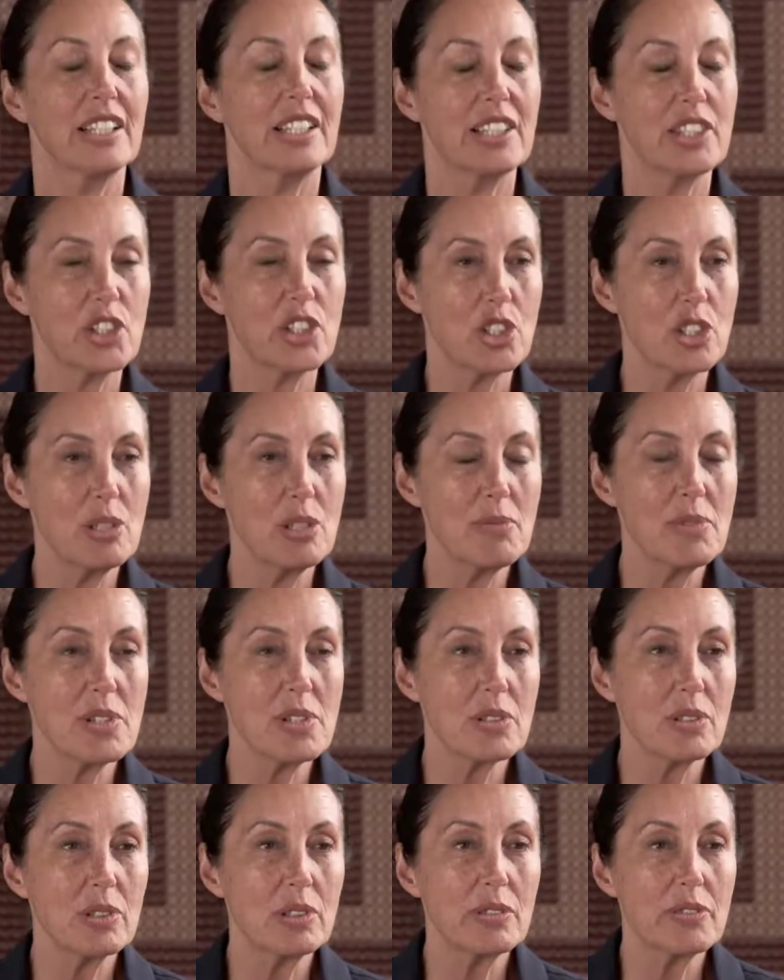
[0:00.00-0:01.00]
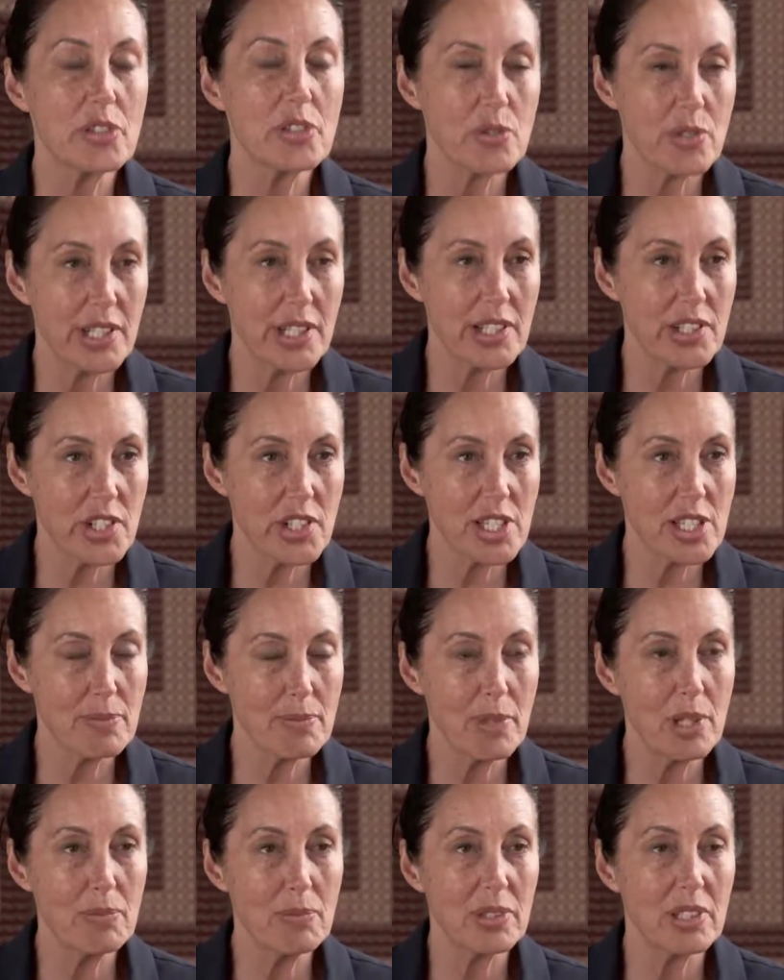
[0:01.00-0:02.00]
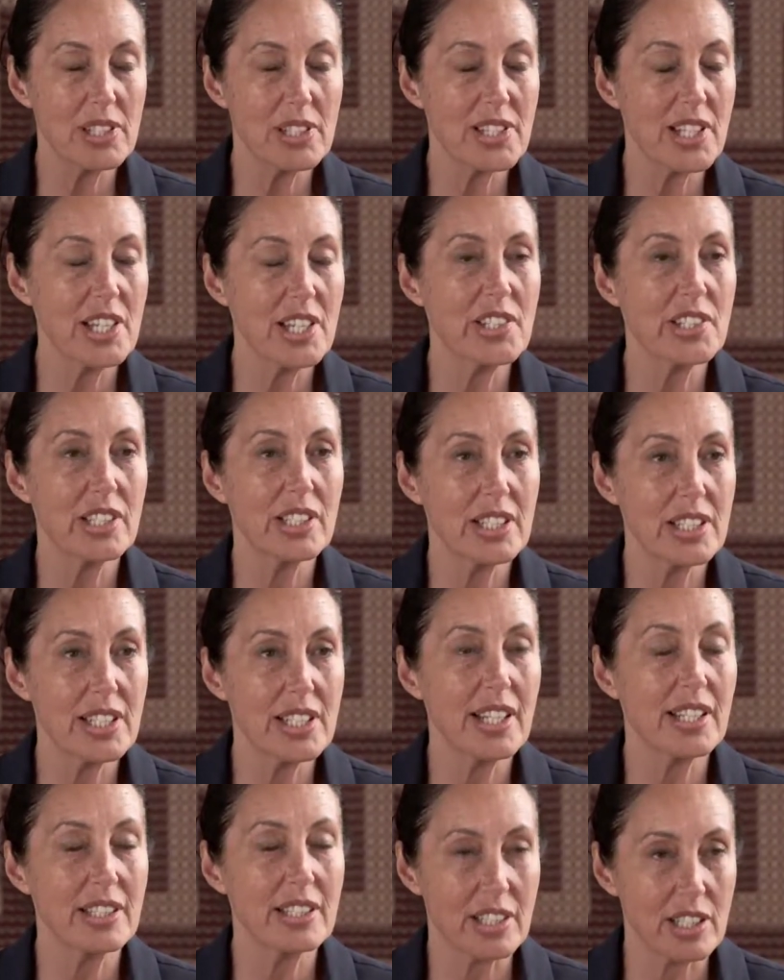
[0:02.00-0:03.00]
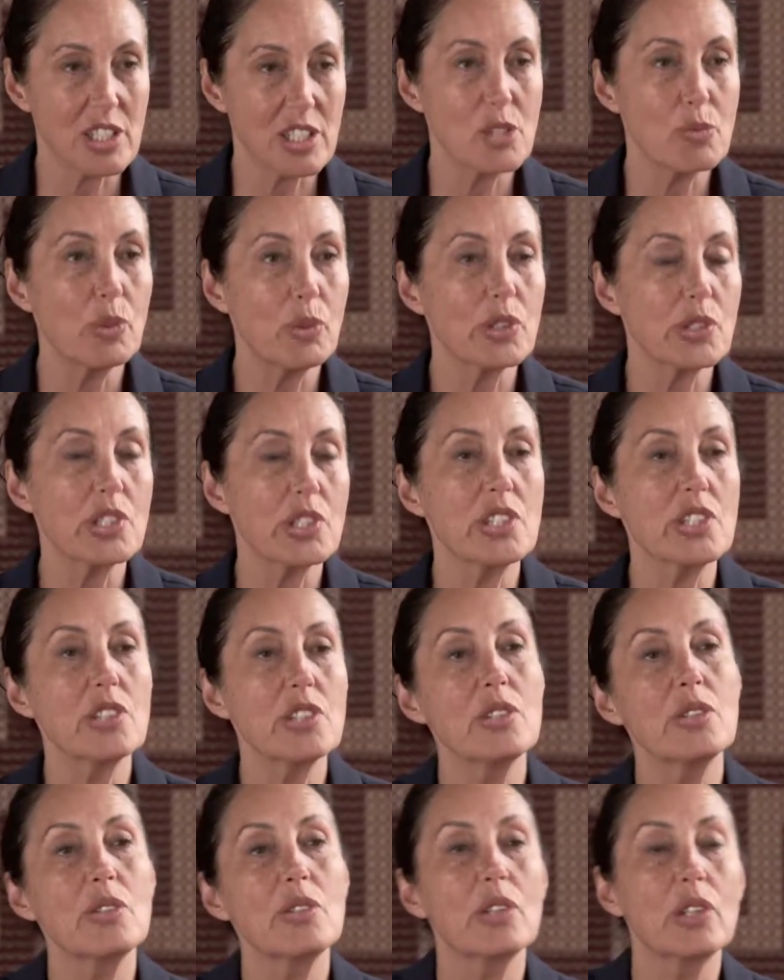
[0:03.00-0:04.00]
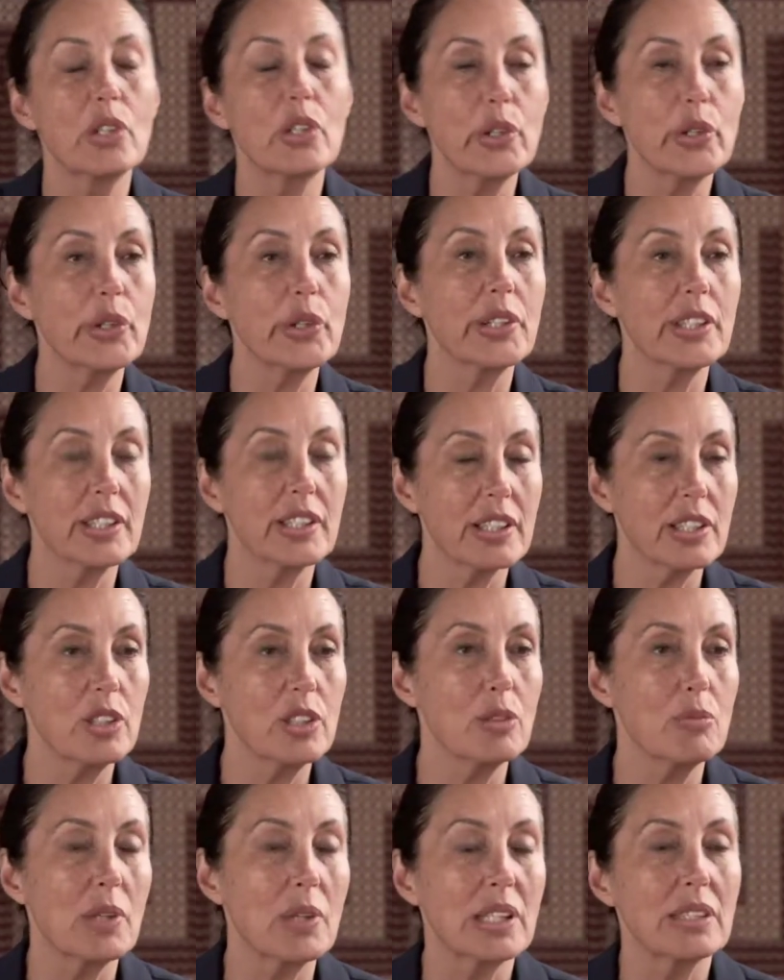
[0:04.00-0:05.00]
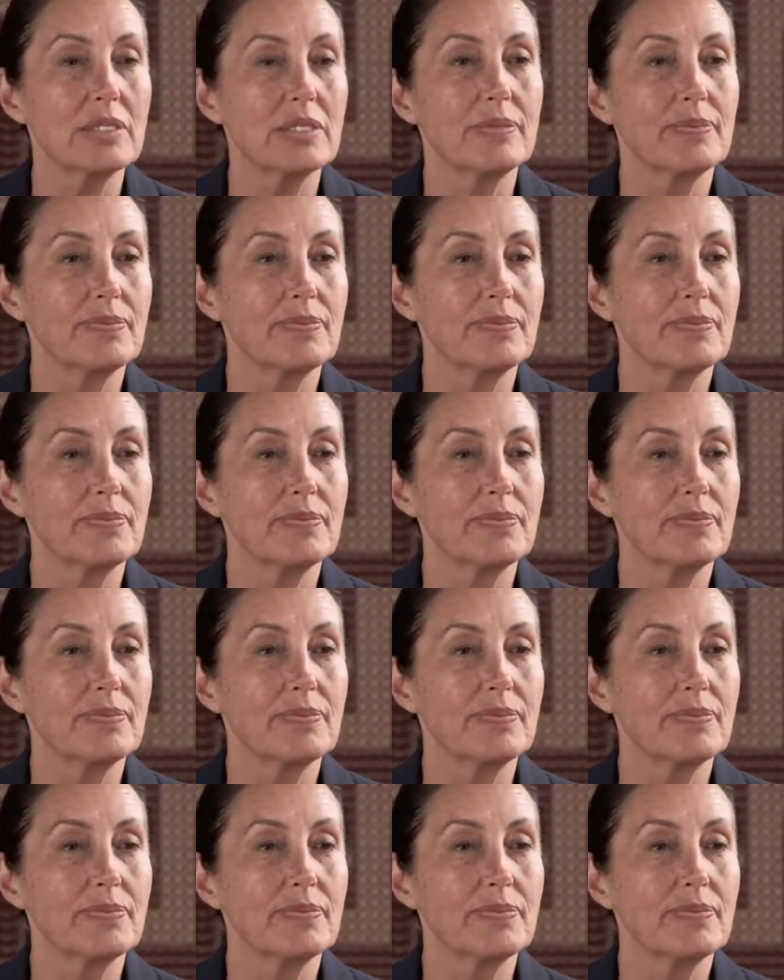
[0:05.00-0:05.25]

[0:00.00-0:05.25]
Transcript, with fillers: In terms of strategies, mobilisation, and tactics, what did you learn in Cuba?